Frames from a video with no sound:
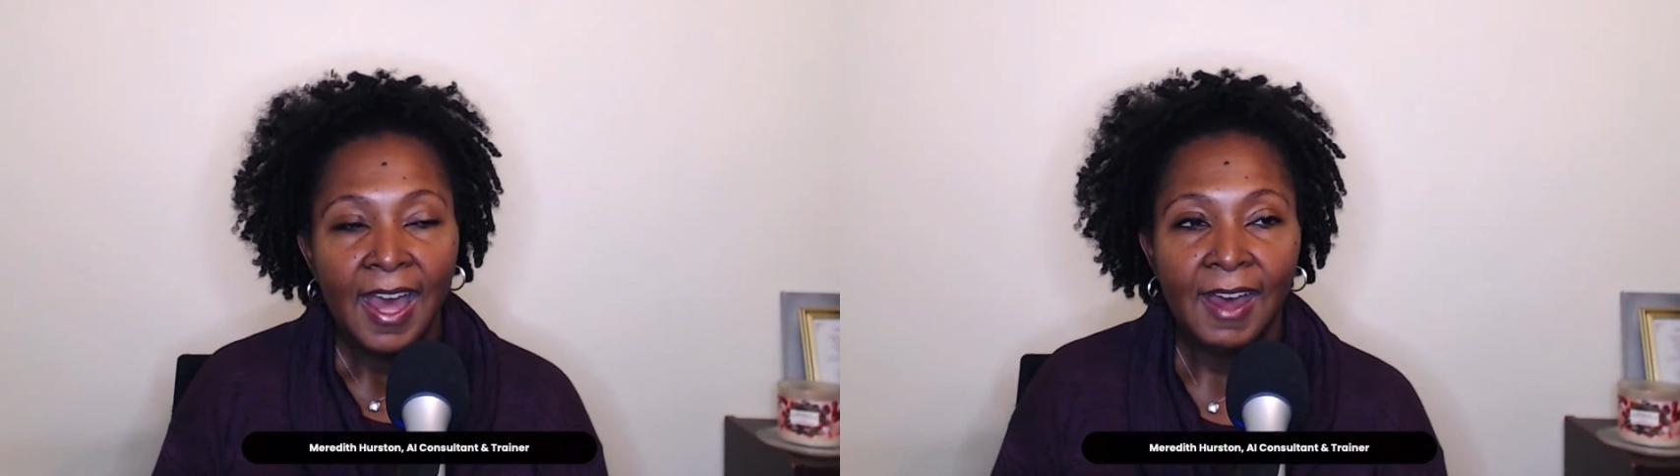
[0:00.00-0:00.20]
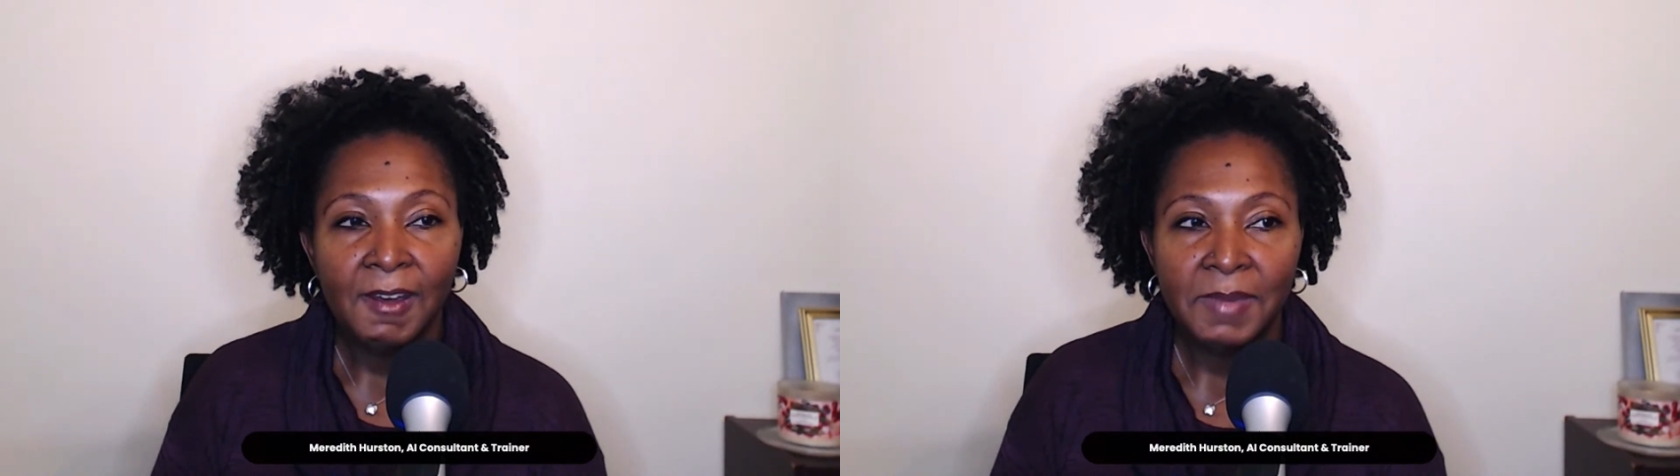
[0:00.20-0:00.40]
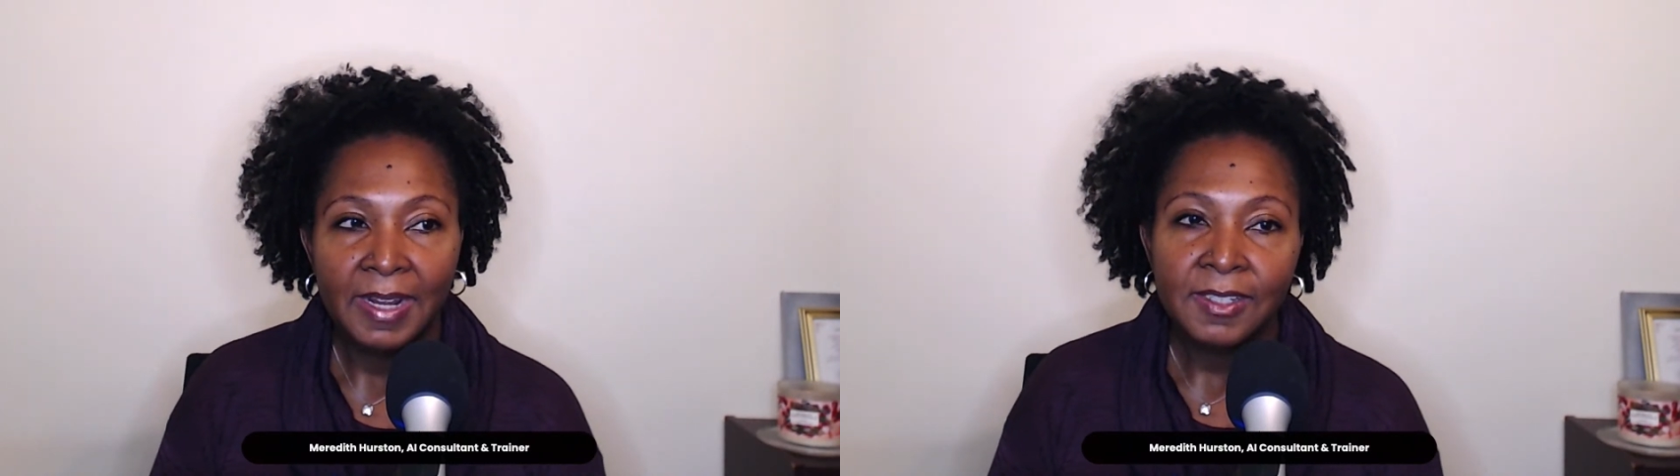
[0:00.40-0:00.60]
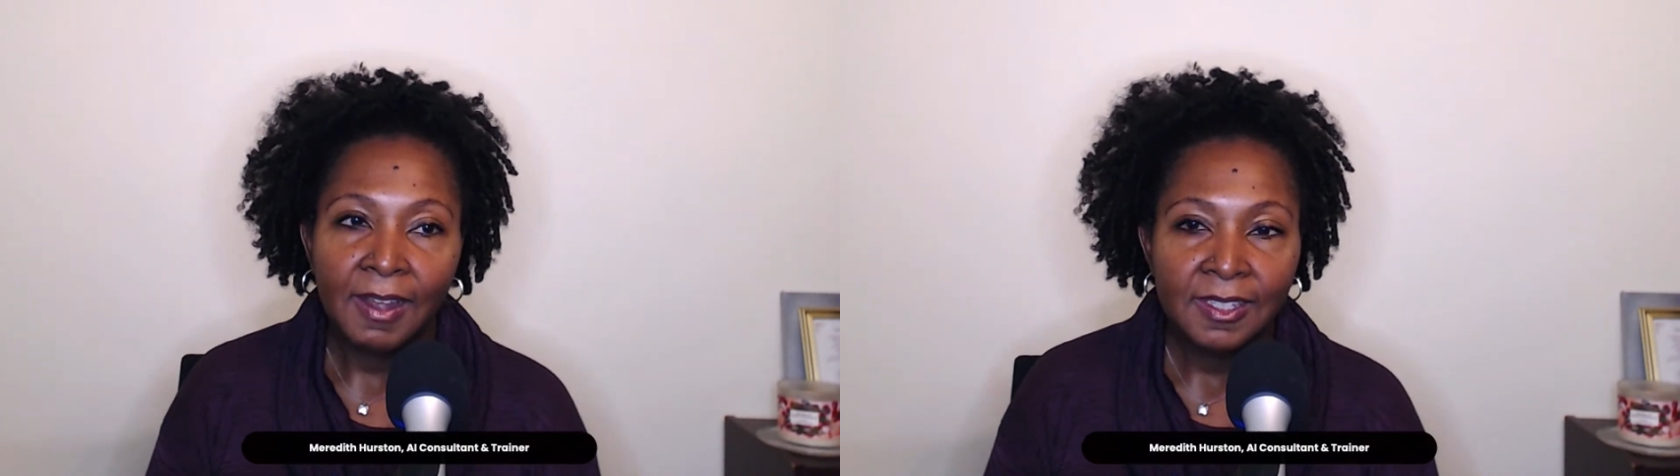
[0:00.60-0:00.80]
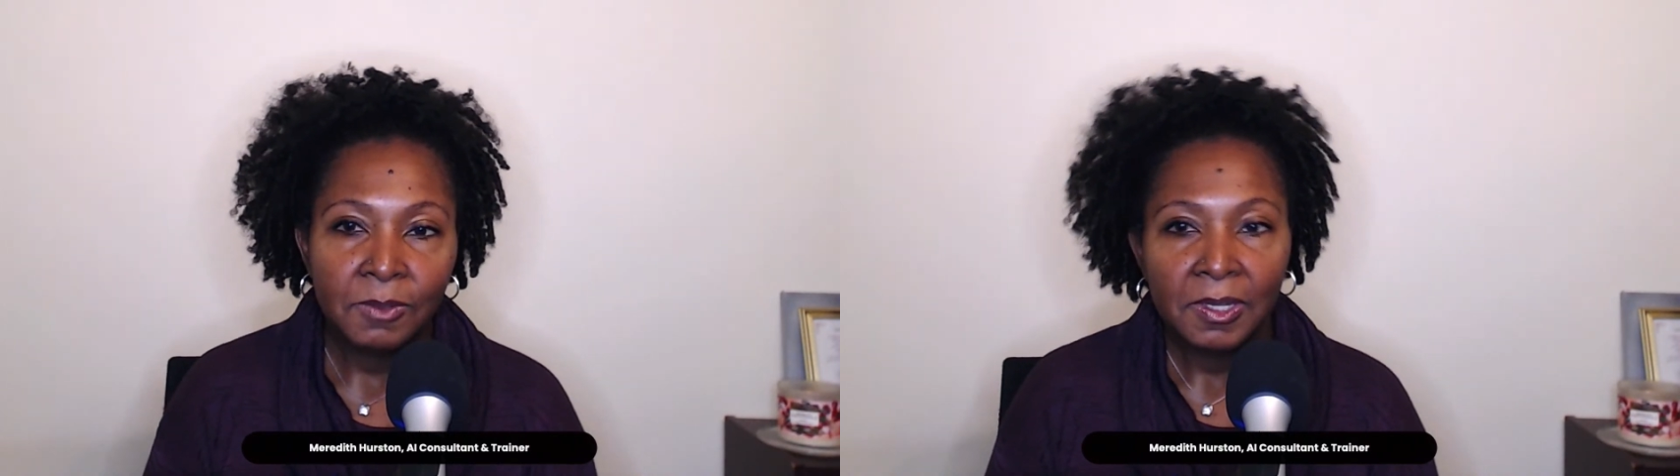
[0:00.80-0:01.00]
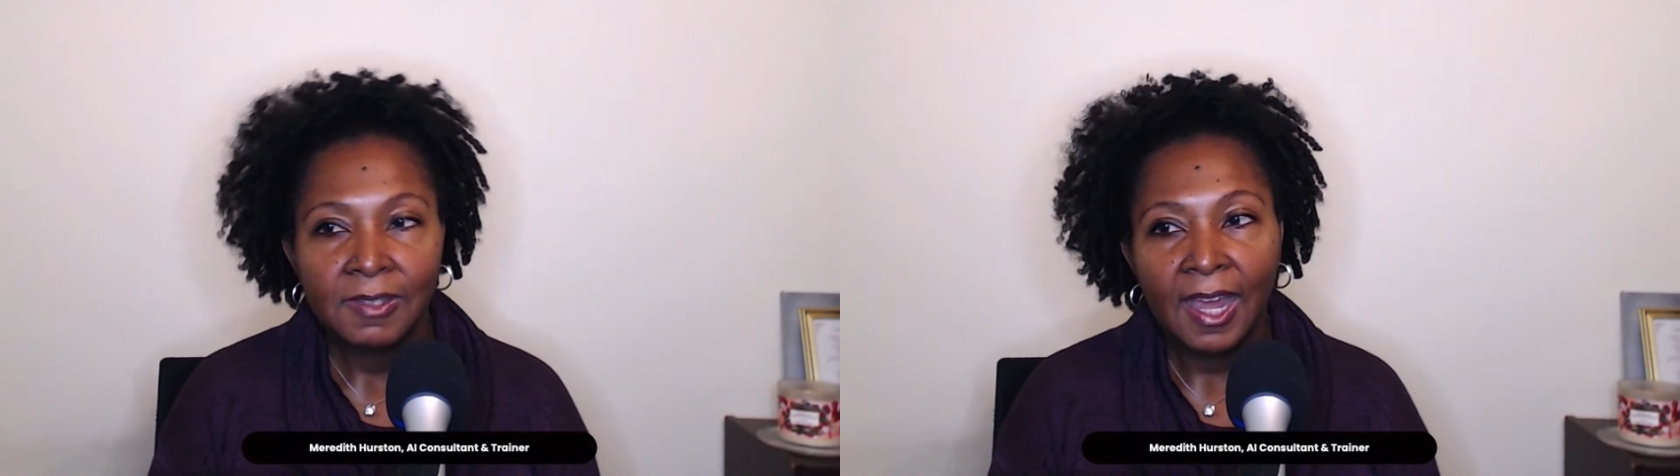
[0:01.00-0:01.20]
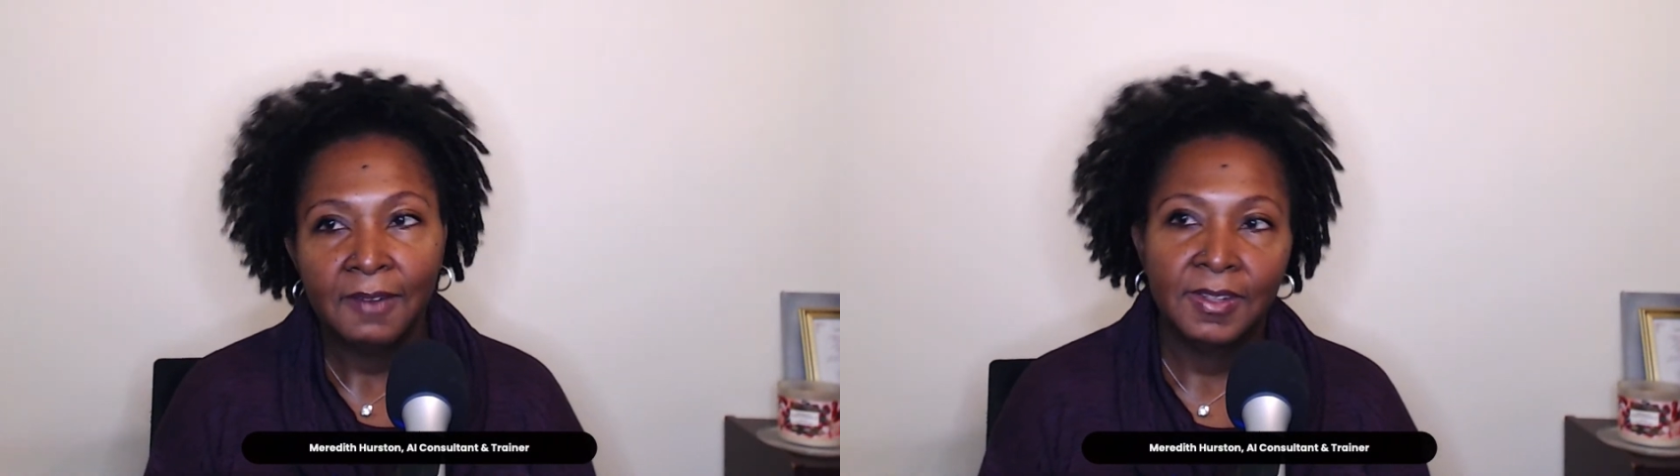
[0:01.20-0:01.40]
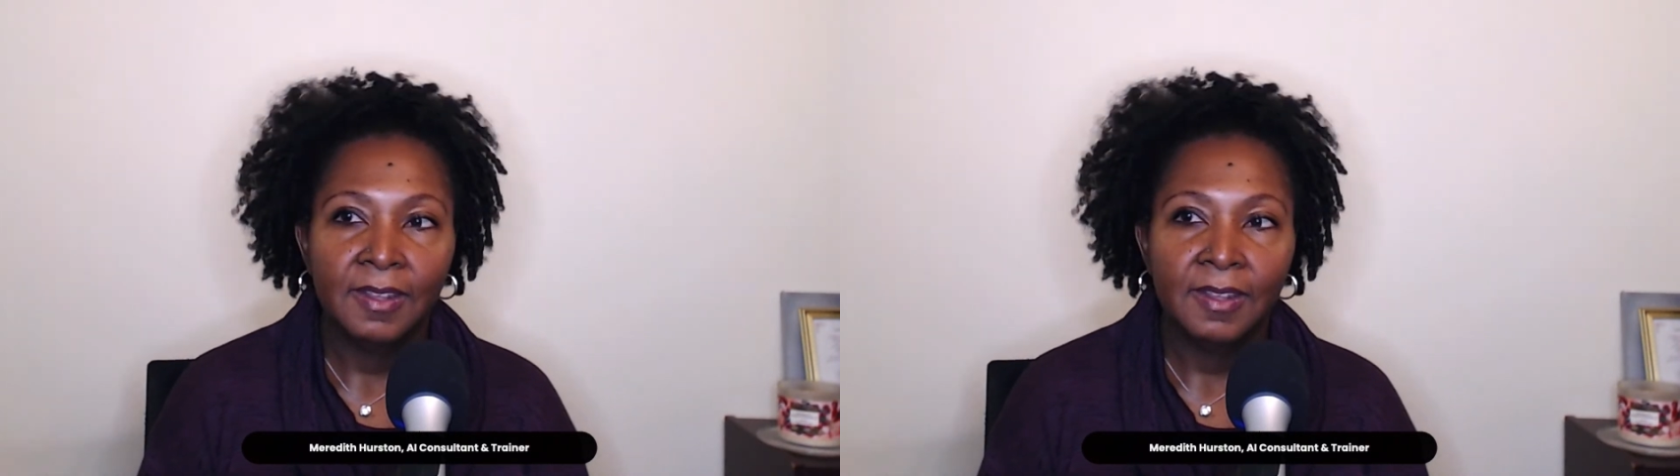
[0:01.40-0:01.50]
And they taught themselves out of it.